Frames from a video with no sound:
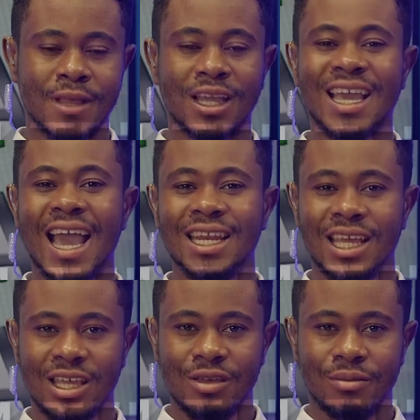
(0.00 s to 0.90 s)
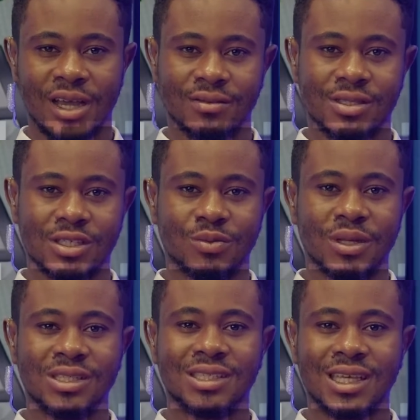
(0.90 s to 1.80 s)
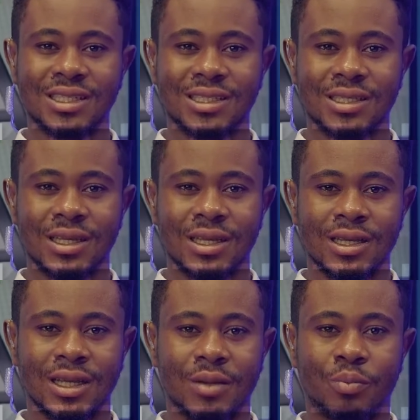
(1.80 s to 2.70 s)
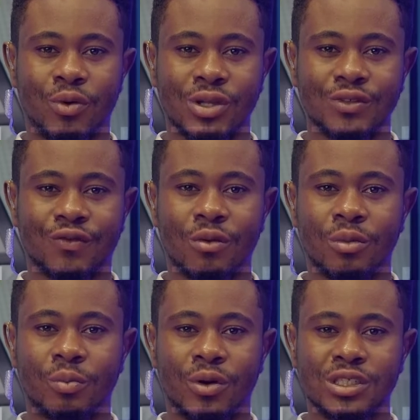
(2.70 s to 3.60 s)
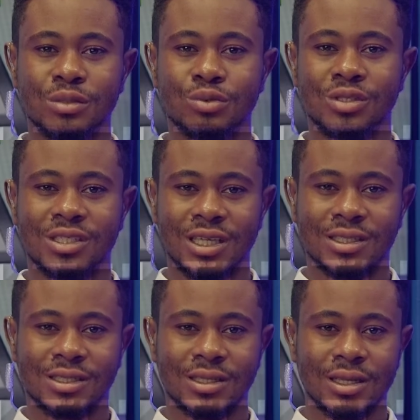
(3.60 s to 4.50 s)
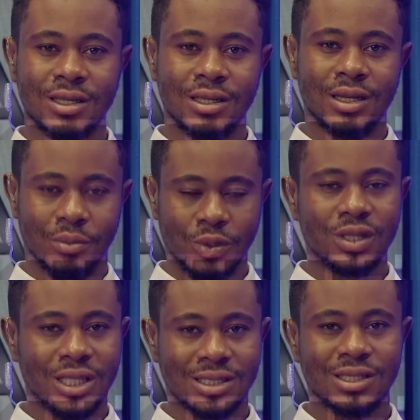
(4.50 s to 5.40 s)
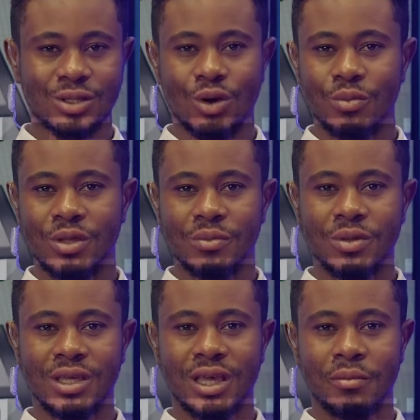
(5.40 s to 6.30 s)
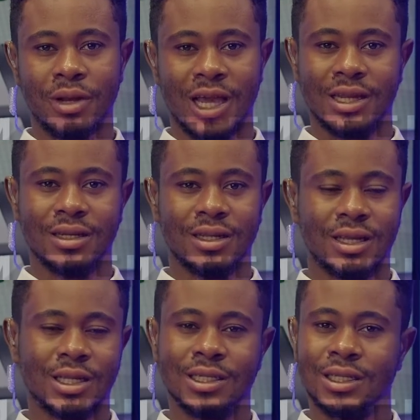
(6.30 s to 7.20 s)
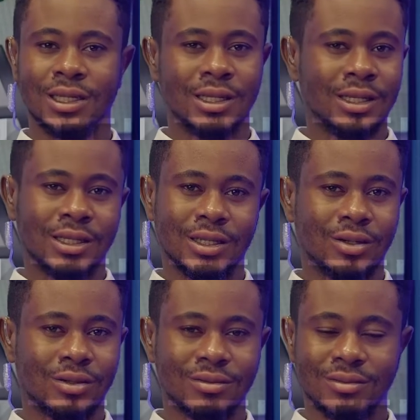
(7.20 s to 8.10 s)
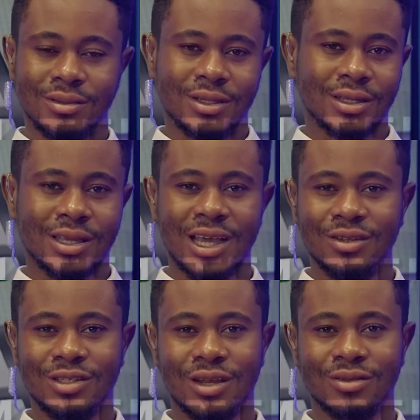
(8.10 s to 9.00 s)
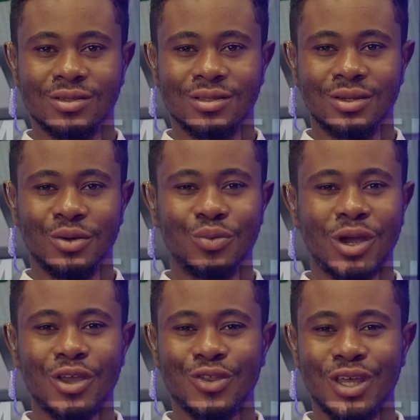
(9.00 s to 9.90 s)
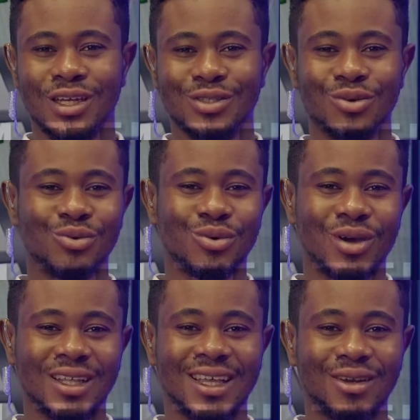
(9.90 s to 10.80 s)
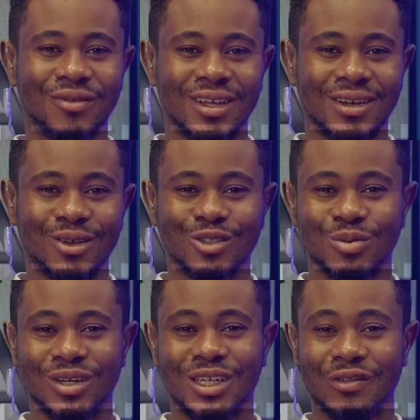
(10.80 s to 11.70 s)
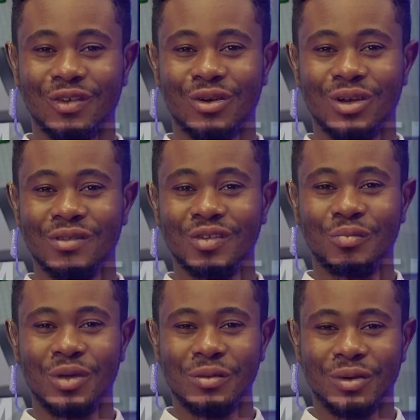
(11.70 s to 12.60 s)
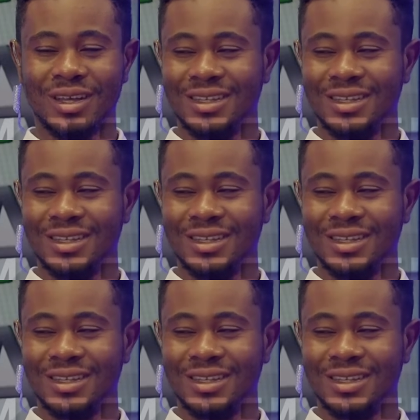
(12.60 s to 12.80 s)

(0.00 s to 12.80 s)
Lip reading: guiding Yimba FC. It's been 6 points from a possible 6. But this has got to be a big game, Blind, and you know, can you tell us where you think this one will go at the end of it? It looks pretty difficult, even on paper.